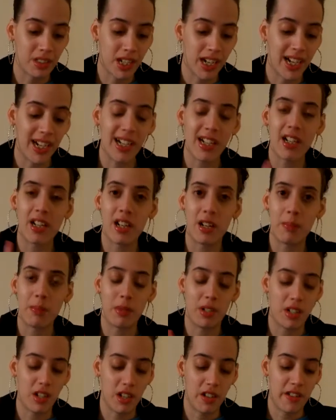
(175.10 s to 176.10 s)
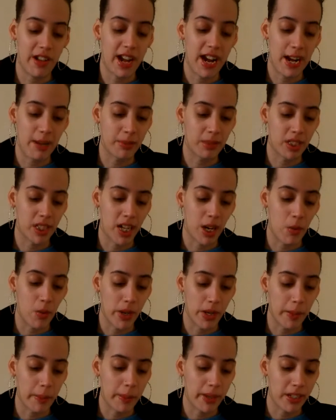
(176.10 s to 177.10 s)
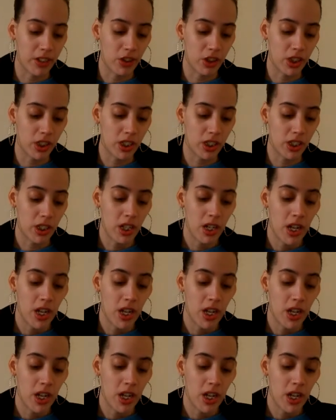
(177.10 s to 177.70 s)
got a couple of other apps that I want to mention.